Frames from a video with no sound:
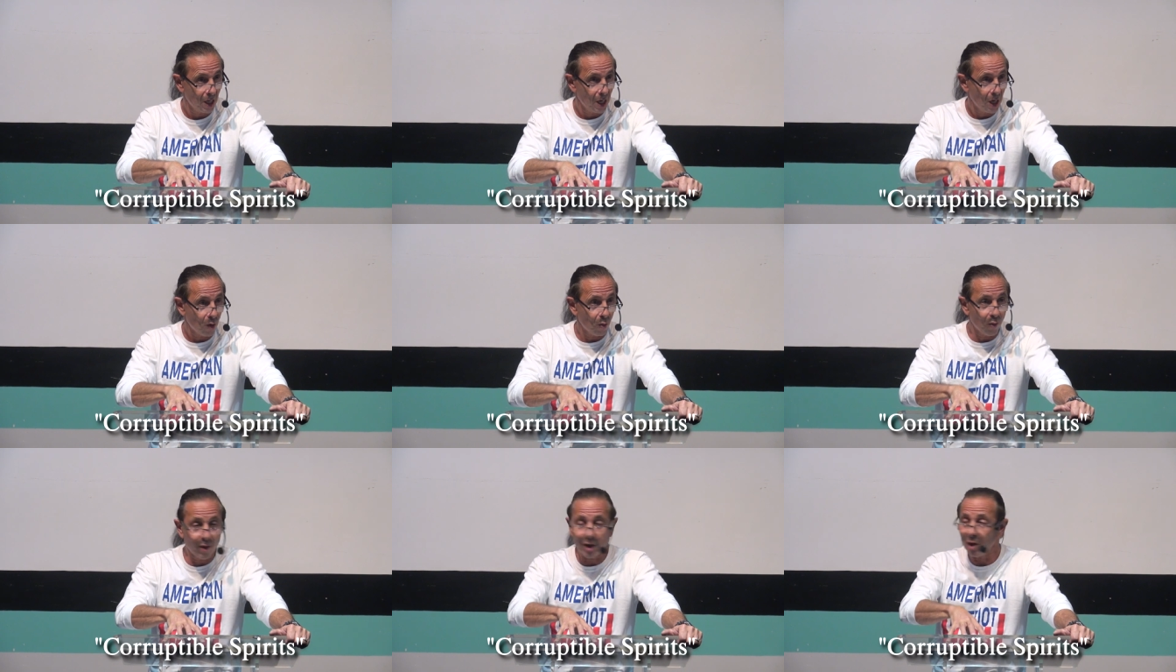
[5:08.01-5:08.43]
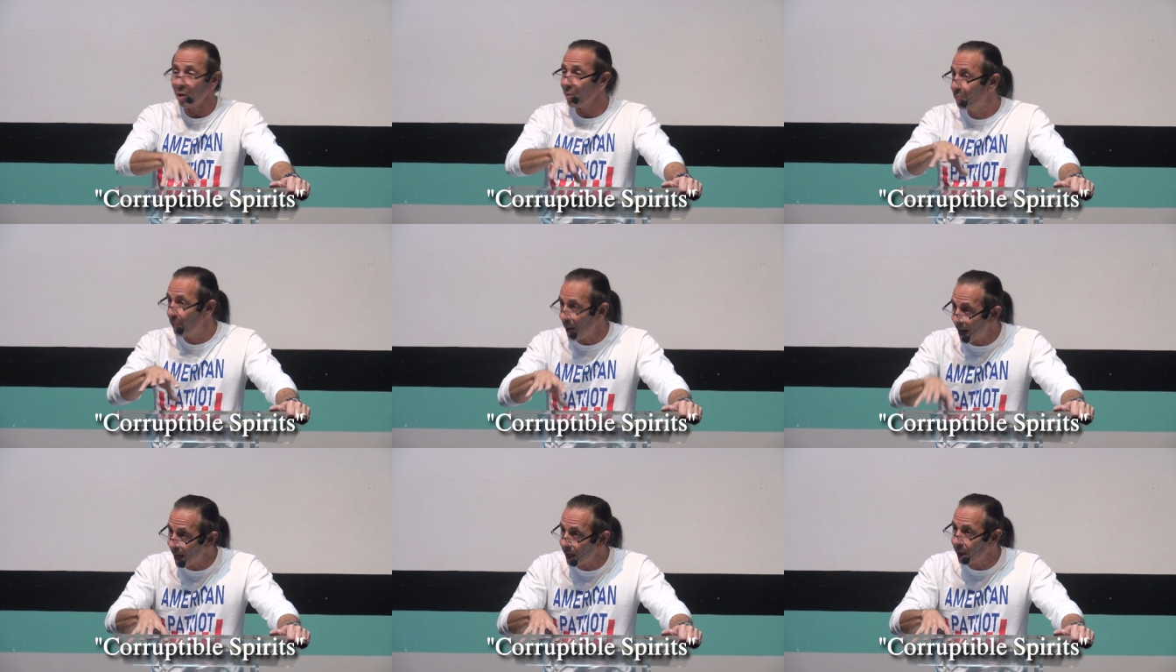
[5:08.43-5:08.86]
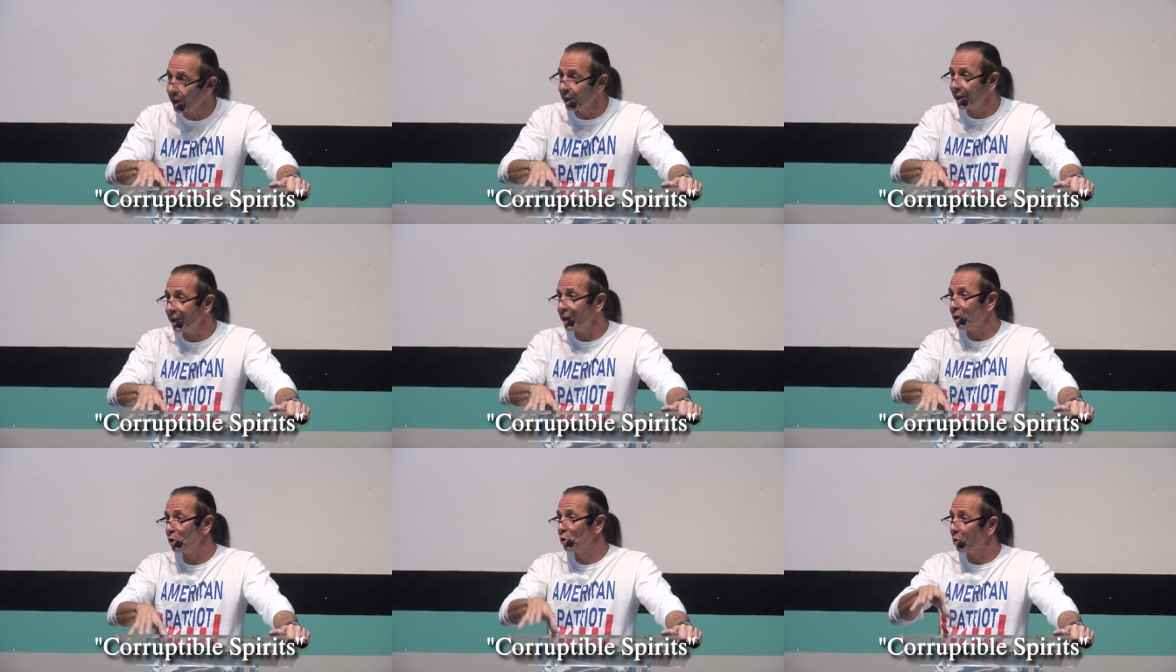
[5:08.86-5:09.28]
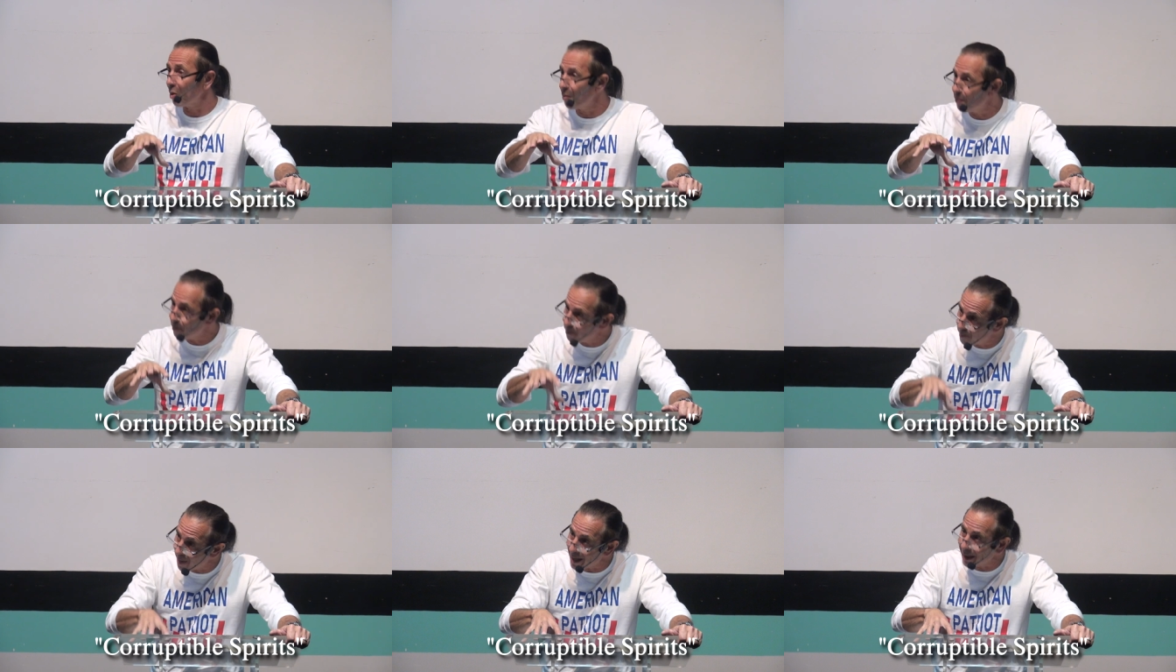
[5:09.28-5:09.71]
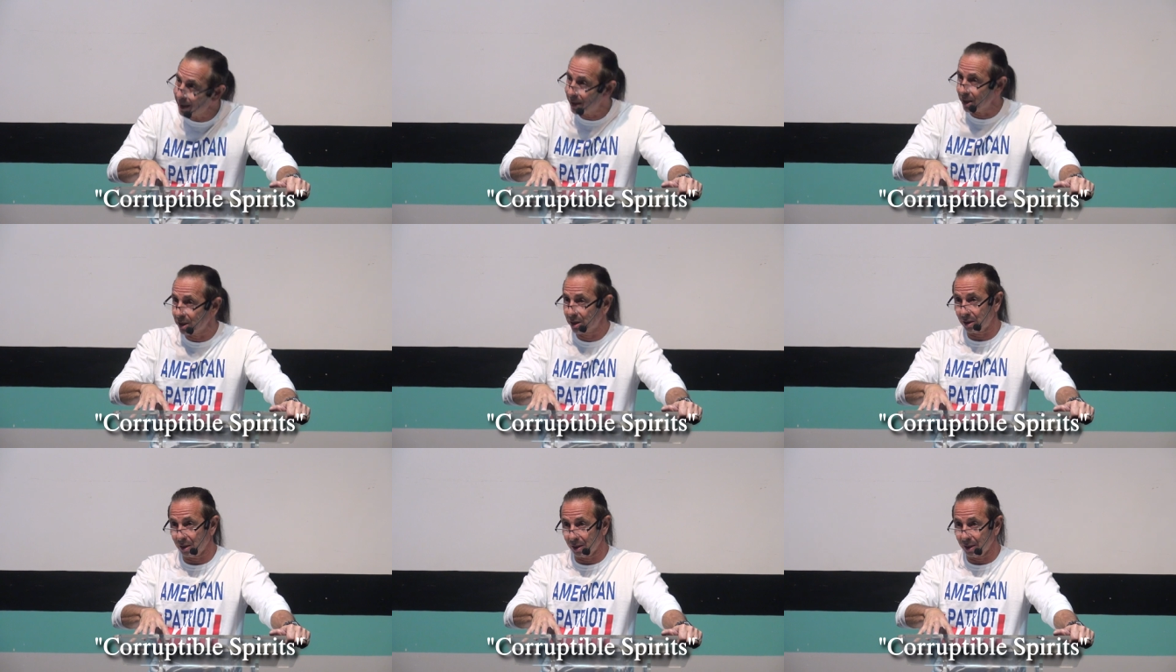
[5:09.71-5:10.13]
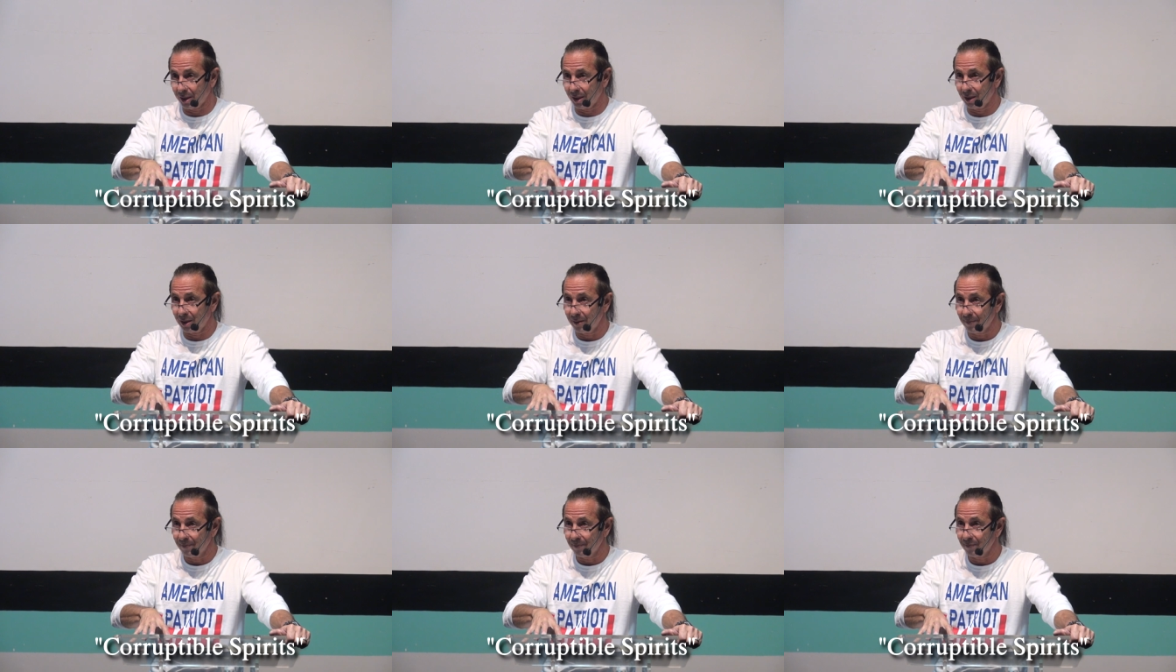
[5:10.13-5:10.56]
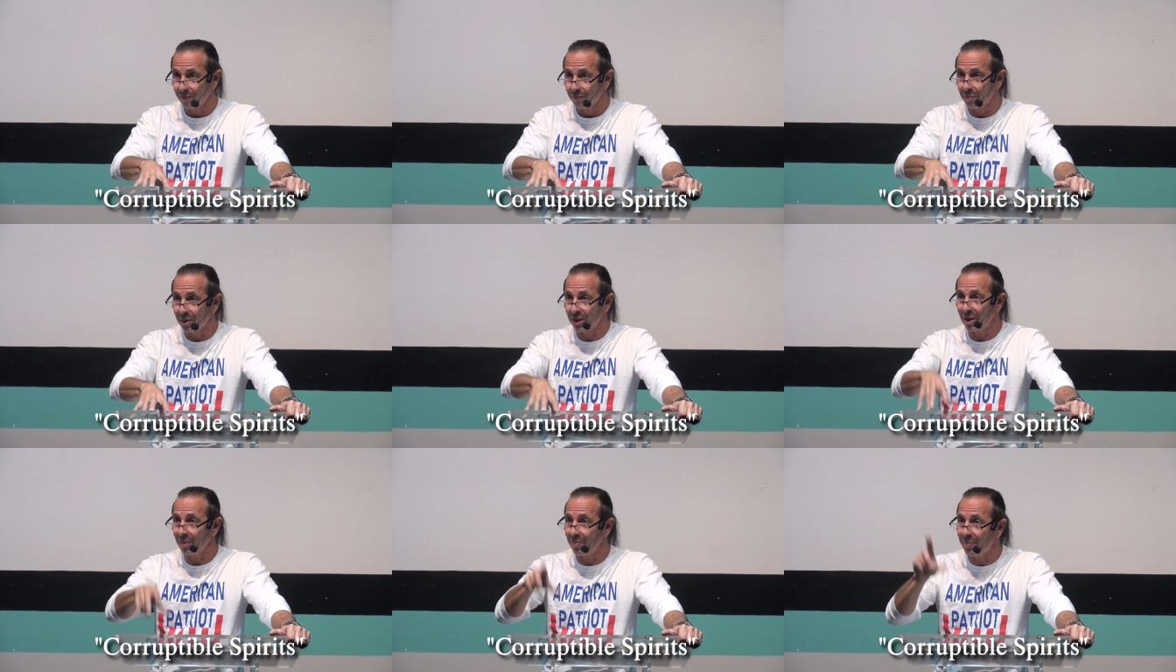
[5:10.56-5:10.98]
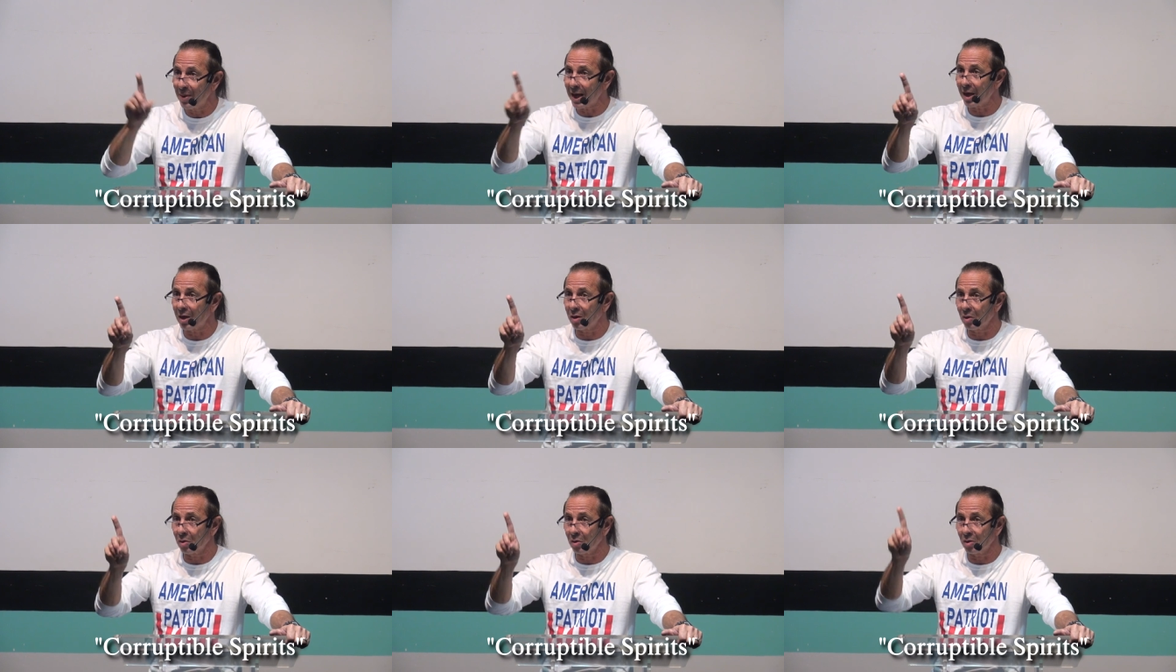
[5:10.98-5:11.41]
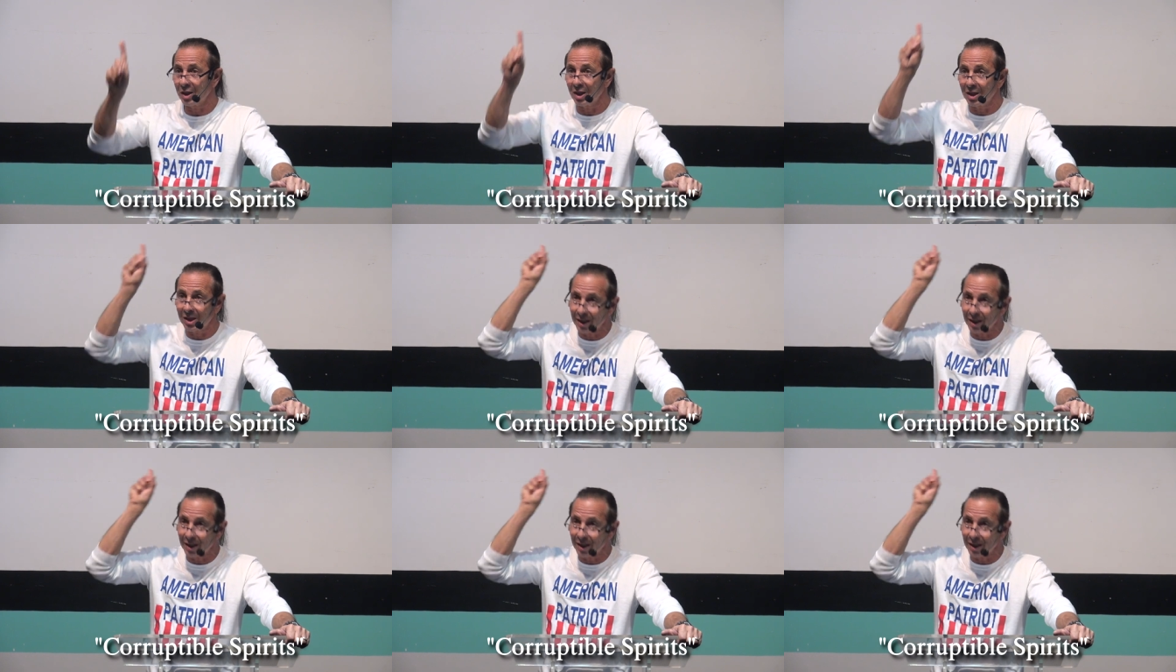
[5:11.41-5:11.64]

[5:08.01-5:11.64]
We are battling tremendously, but the battle is